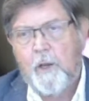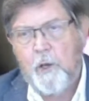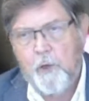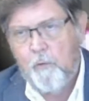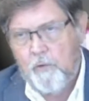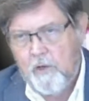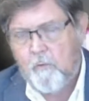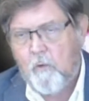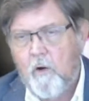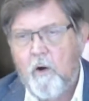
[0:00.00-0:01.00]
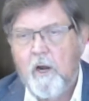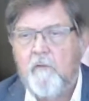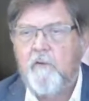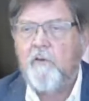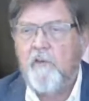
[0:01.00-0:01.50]
you did wrong.
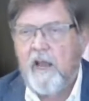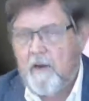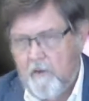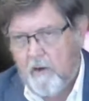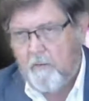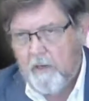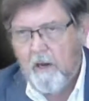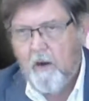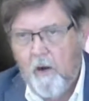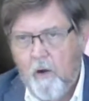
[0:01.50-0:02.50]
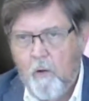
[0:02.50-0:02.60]
If you just hadn't done all